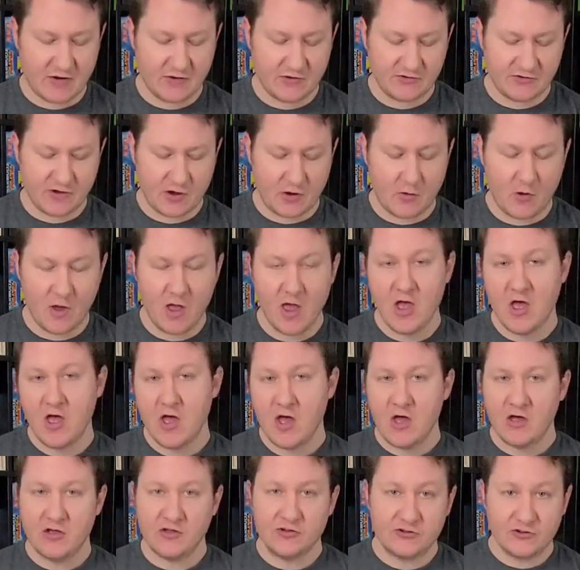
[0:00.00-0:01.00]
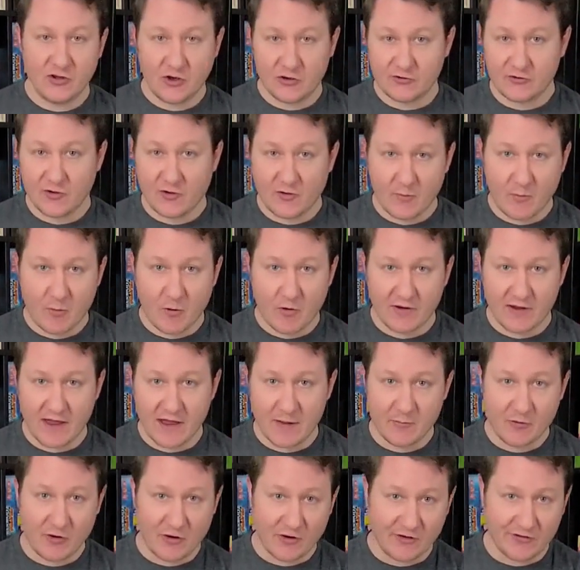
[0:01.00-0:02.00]
So Zozo, the board game
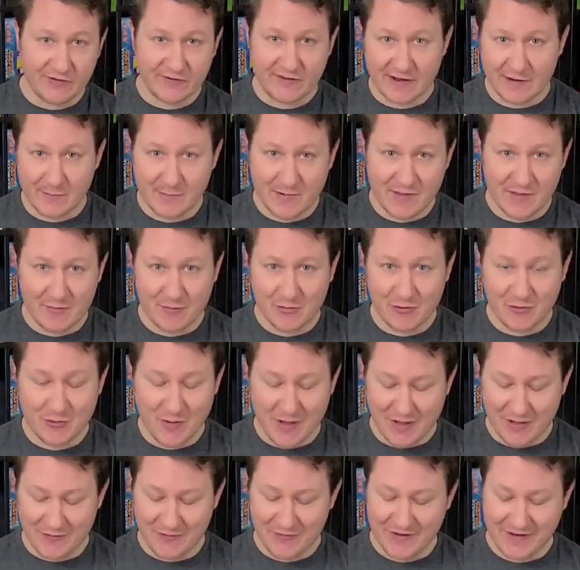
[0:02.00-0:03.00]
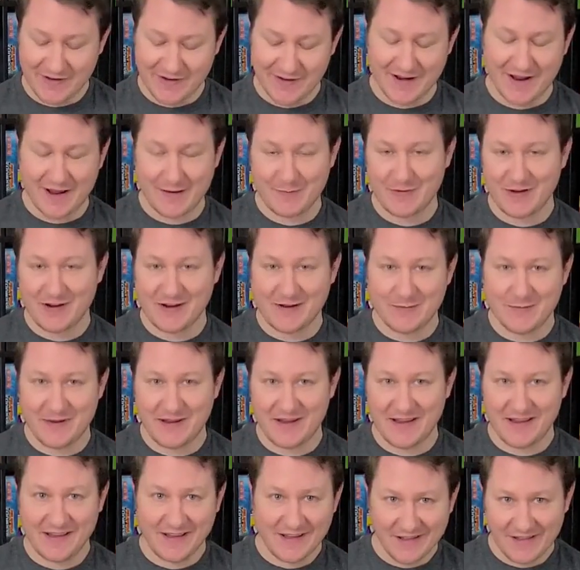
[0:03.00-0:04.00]
girl, is going to be the blue elephant, and I'm going to
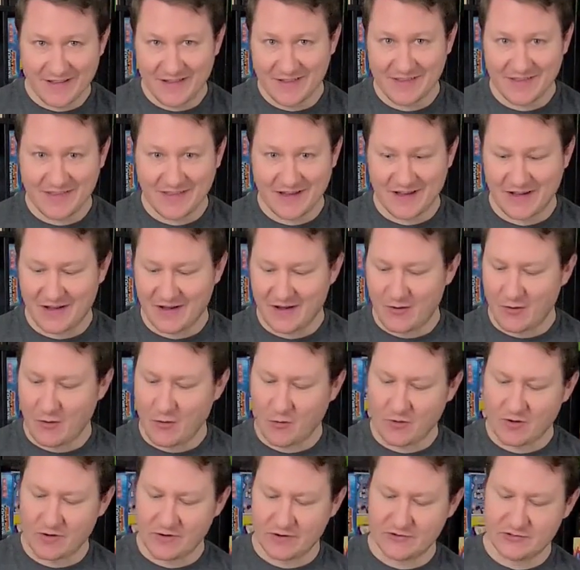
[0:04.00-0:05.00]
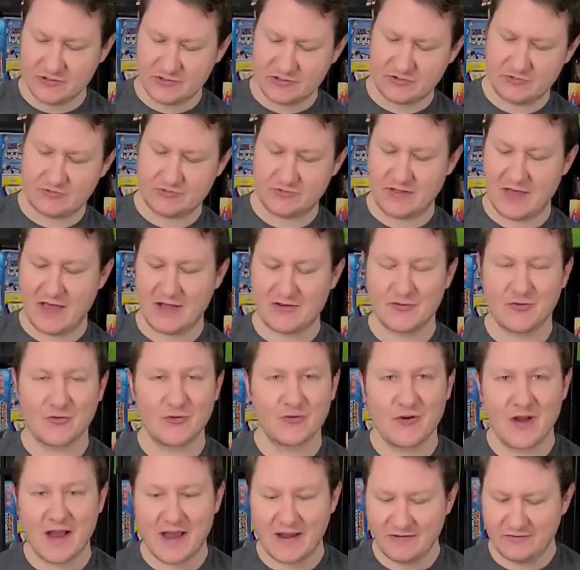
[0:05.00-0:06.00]
be the
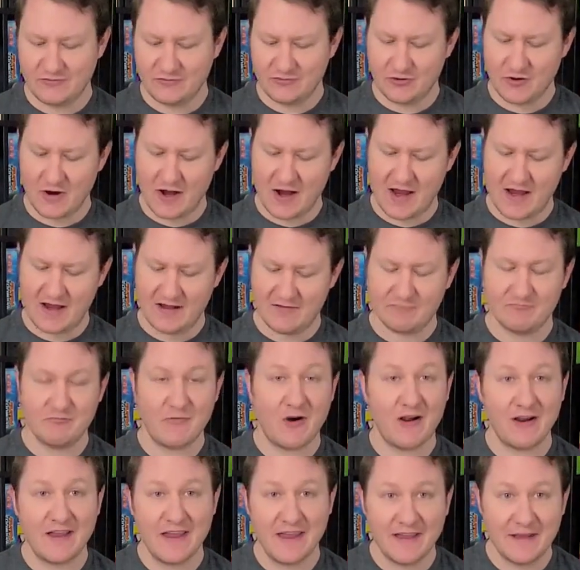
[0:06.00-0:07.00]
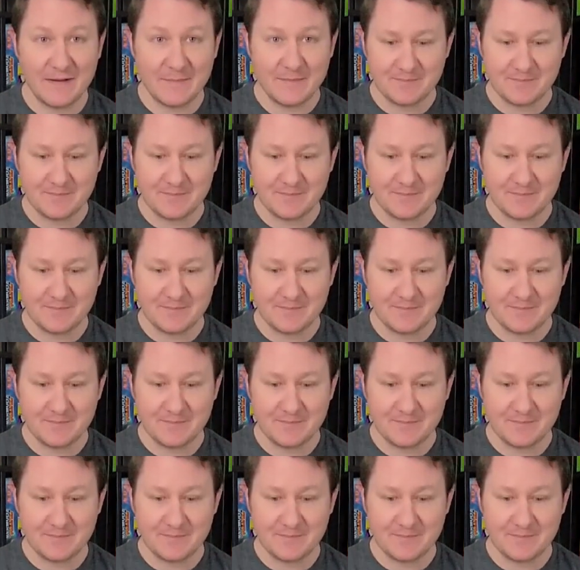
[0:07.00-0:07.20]
orange/red-gray monkey.